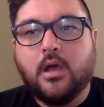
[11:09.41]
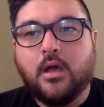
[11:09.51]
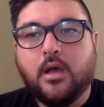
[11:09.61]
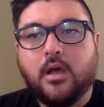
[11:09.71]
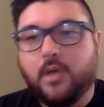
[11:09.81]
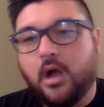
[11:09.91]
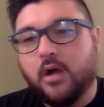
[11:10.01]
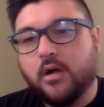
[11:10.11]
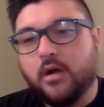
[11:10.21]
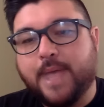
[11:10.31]

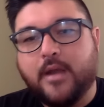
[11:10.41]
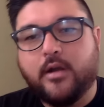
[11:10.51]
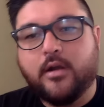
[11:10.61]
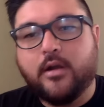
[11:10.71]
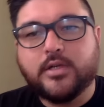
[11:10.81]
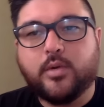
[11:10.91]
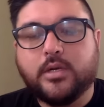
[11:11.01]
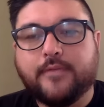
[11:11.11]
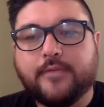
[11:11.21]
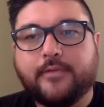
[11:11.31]
our competitors,
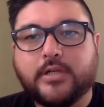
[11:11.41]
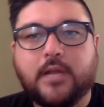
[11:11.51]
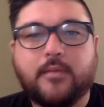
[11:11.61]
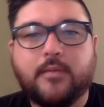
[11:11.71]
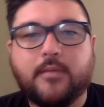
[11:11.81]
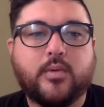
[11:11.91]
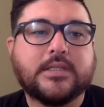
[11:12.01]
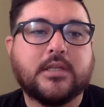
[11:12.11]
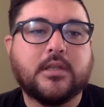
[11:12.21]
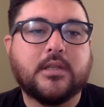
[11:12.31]
or we're differentiating
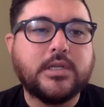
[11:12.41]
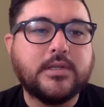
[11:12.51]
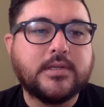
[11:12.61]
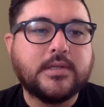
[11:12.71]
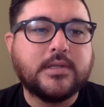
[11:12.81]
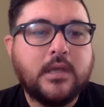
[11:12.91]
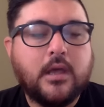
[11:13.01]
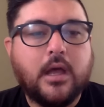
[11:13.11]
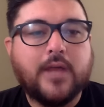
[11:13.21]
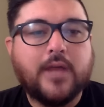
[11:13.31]
between solutions
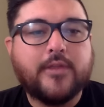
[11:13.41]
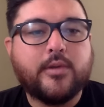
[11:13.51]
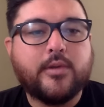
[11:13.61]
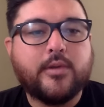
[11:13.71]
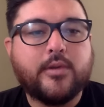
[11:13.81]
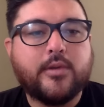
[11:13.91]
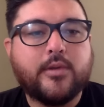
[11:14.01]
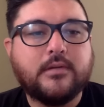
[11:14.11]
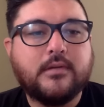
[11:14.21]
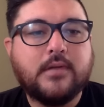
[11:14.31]
through our
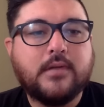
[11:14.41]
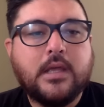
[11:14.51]
innovation.